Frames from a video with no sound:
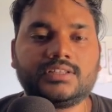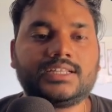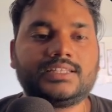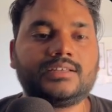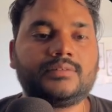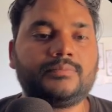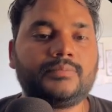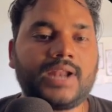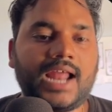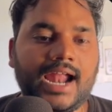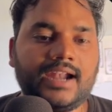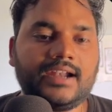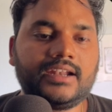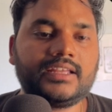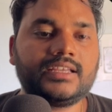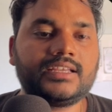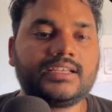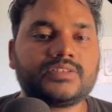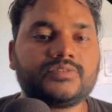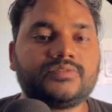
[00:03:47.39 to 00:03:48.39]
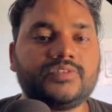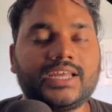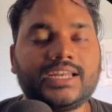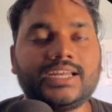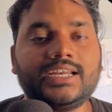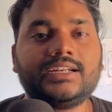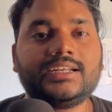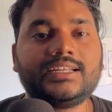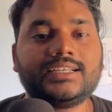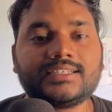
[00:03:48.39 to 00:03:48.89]
that the brand is
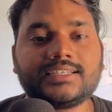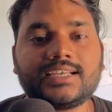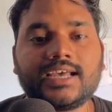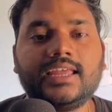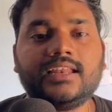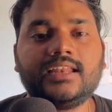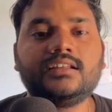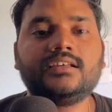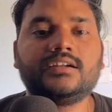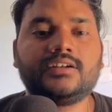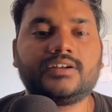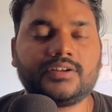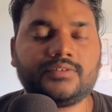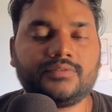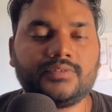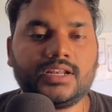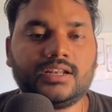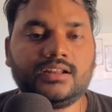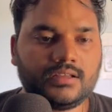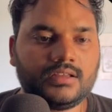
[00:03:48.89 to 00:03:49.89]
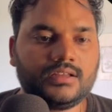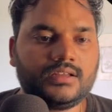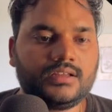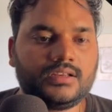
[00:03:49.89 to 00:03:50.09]
very design driven.